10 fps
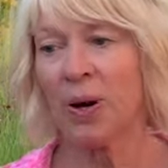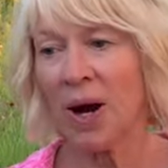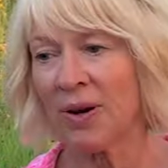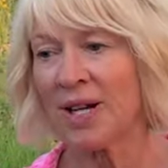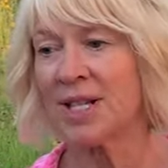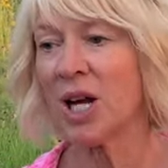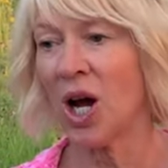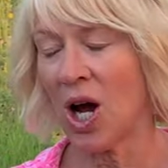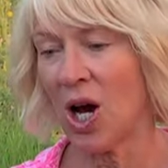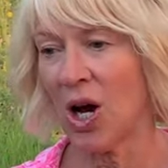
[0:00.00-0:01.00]
Prairies
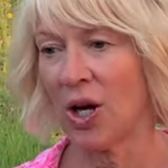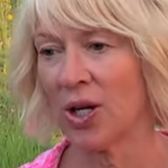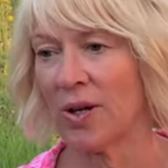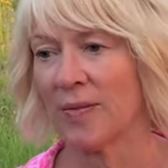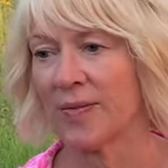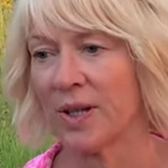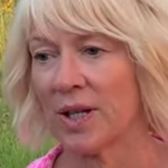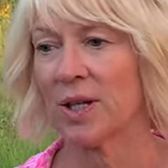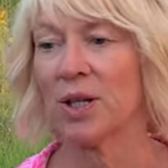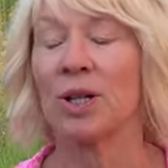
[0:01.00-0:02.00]
are
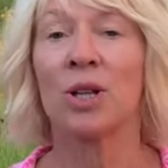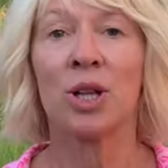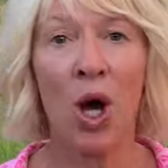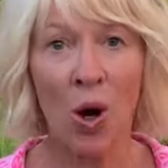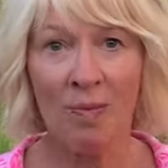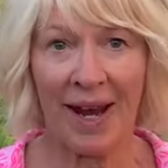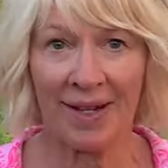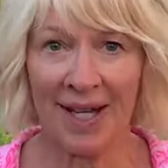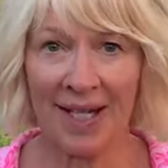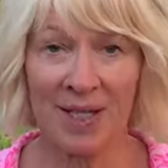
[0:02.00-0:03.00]
low
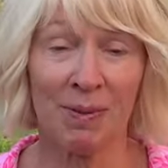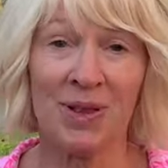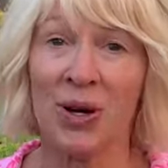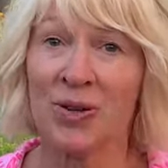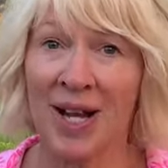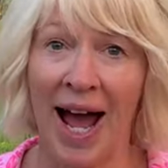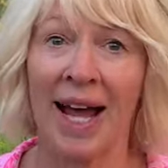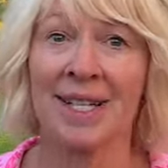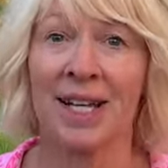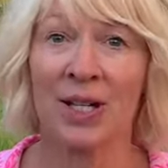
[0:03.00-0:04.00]
maintenance, but they're
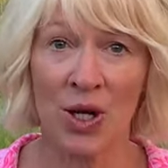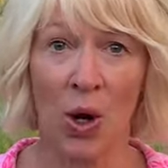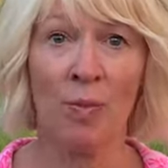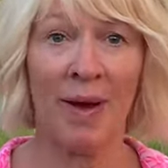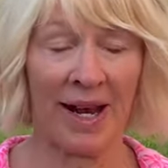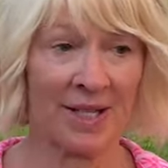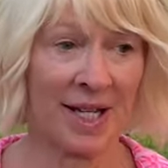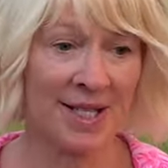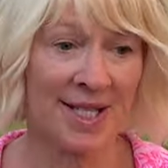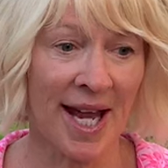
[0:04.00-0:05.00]
not no
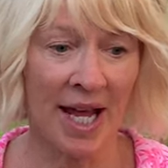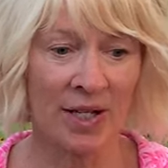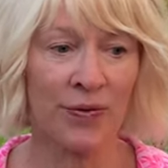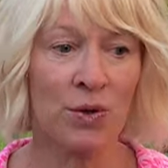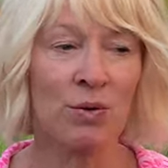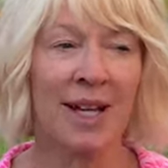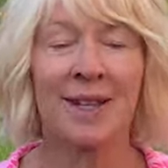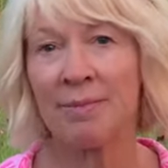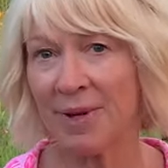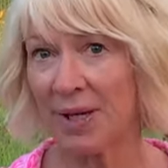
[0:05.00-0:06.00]
maintenance. And if you
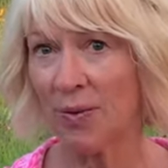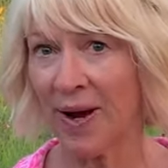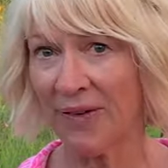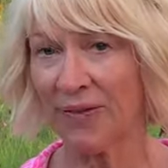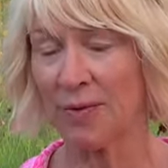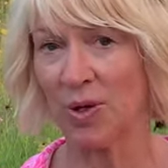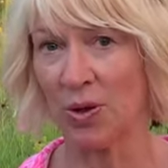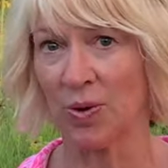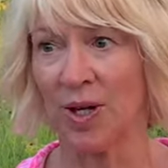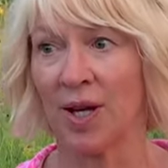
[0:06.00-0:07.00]
let them get away from
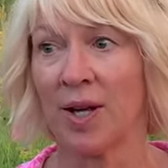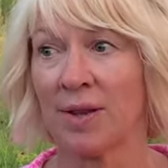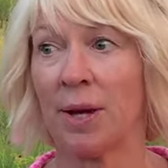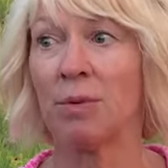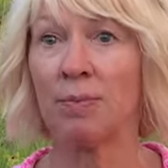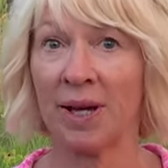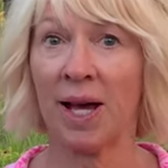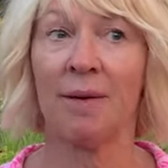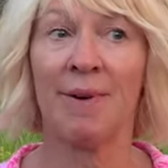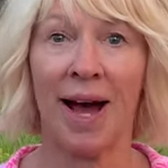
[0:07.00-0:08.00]
you, they will
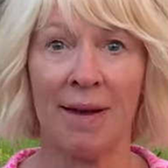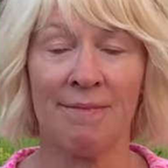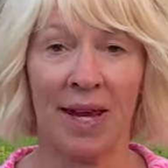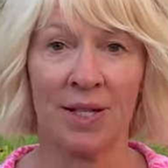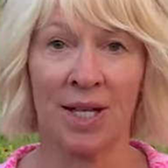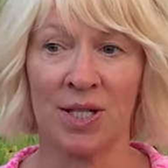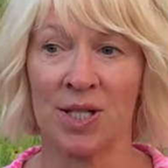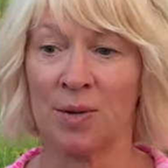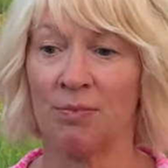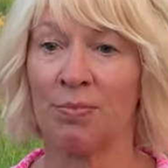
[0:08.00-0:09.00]
become high
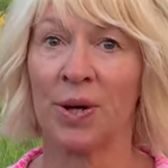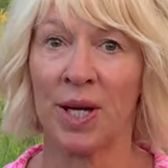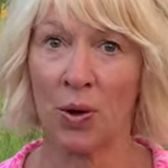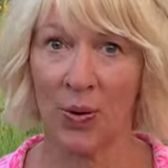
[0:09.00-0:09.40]
maintenance pretty